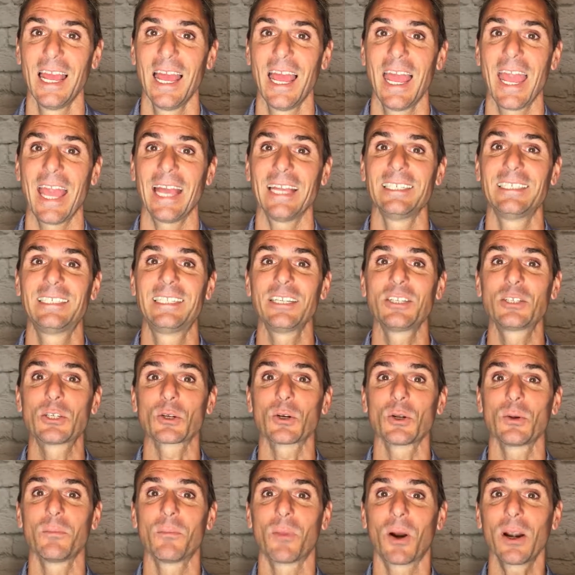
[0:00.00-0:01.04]
and
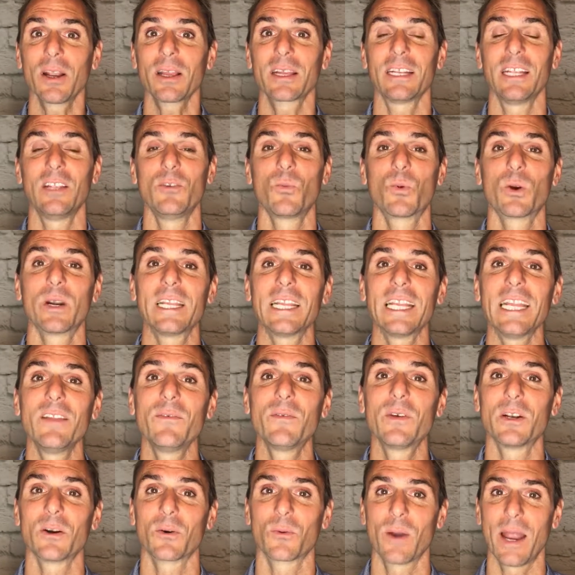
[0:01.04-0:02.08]
digital marketing were
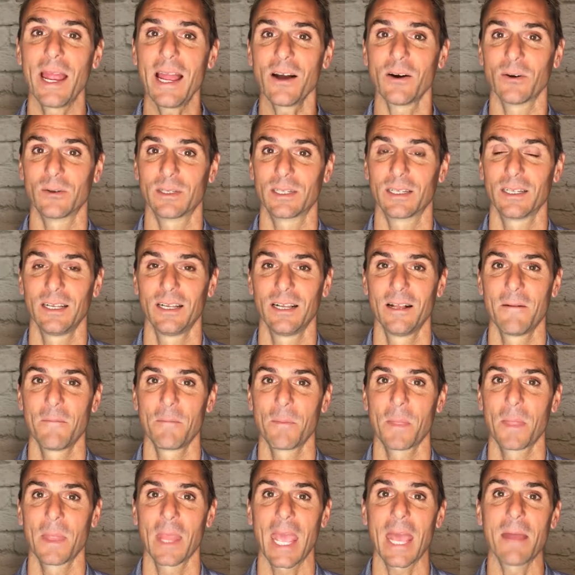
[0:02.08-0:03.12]
even around.
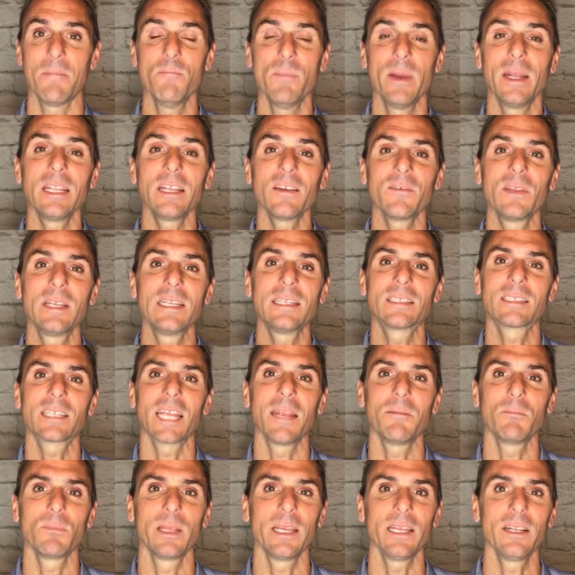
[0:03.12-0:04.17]
And many of these
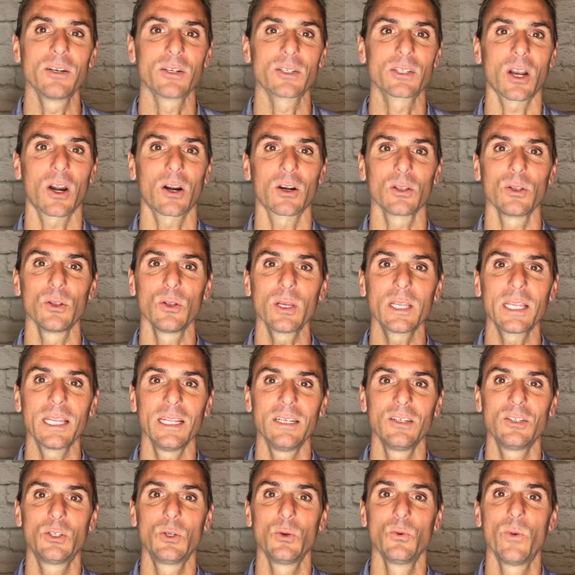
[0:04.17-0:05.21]
same leaders are
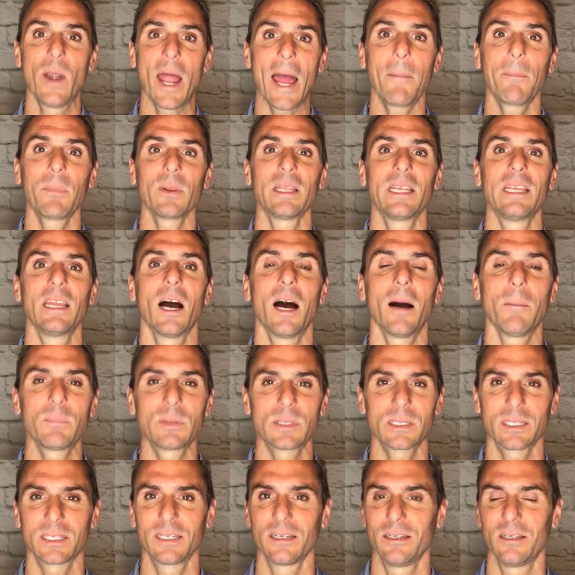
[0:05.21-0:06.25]
looking to rapidly
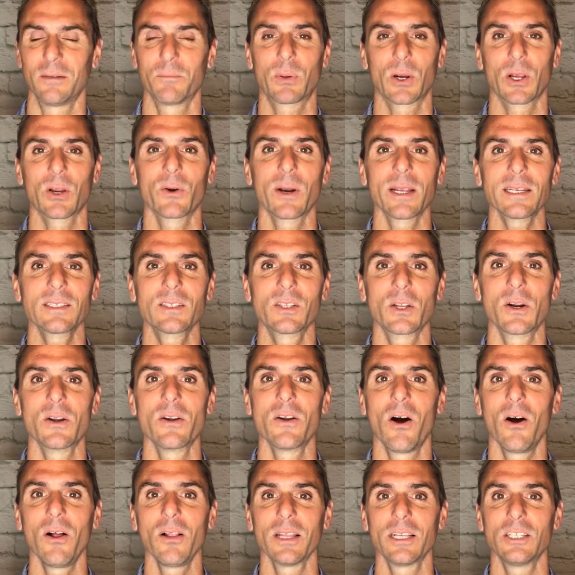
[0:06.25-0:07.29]
upskill and progress their
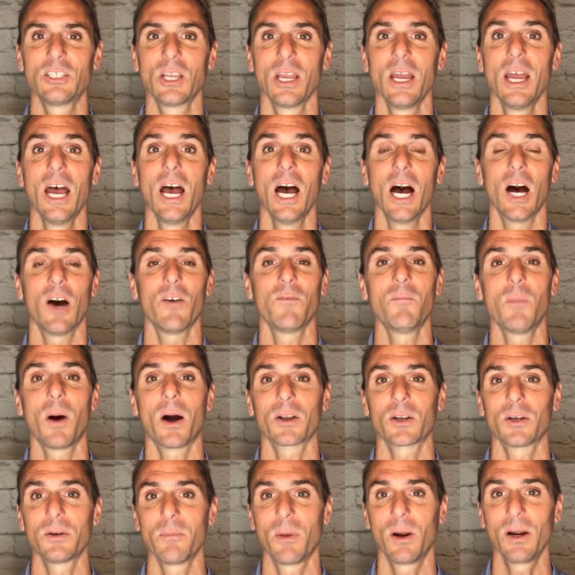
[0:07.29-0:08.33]
knowledge of
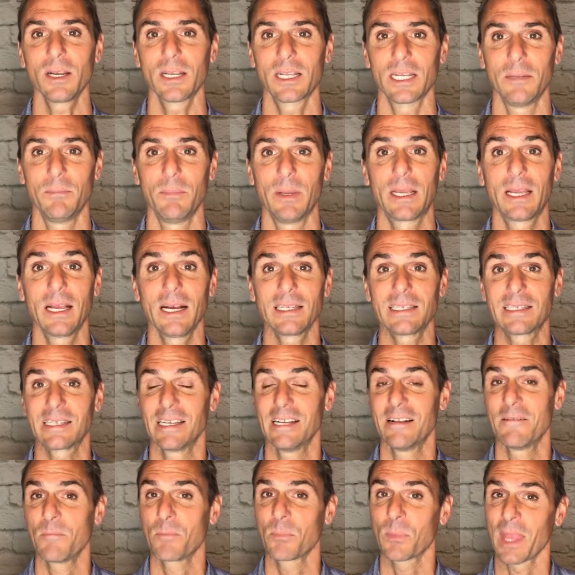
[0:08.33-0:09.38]
modern marketing because,
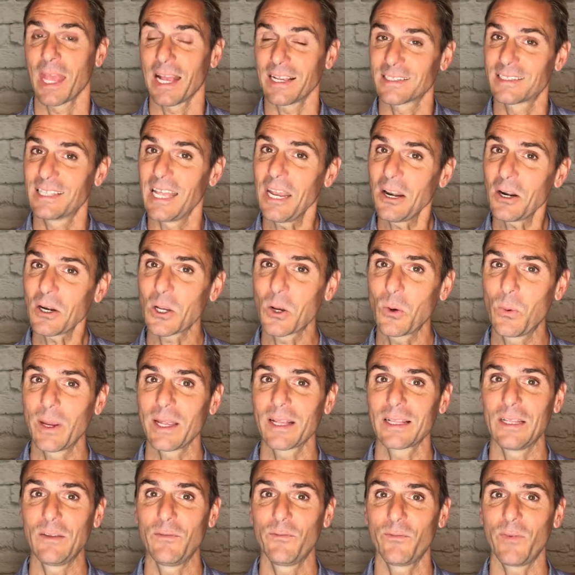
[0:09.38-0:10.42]
as they are
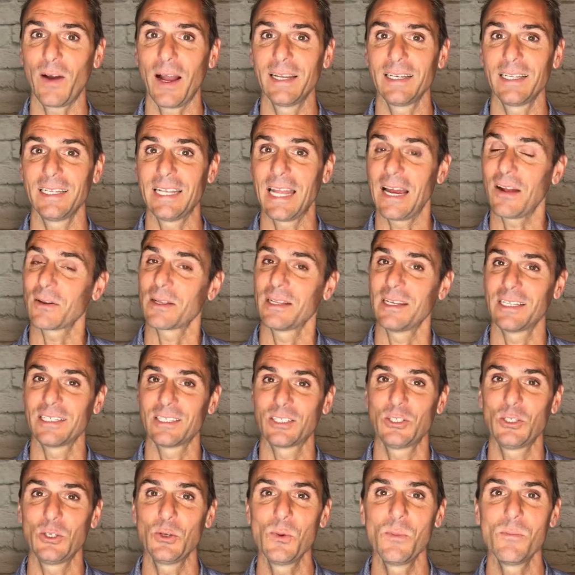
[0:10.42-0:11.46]
quickly finding out, and
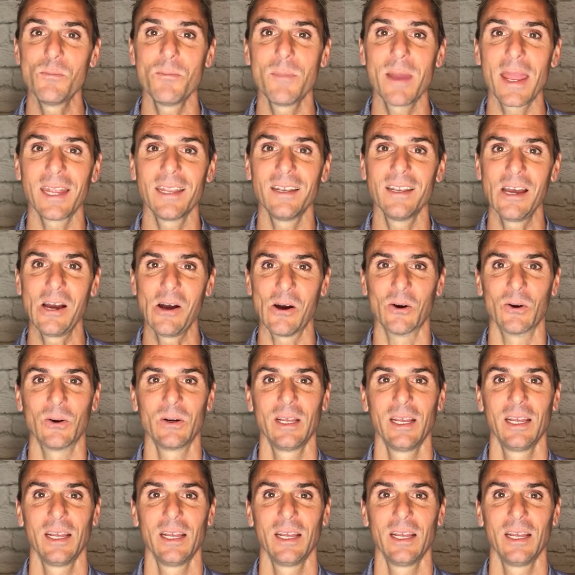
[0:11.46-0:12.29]
as you may know,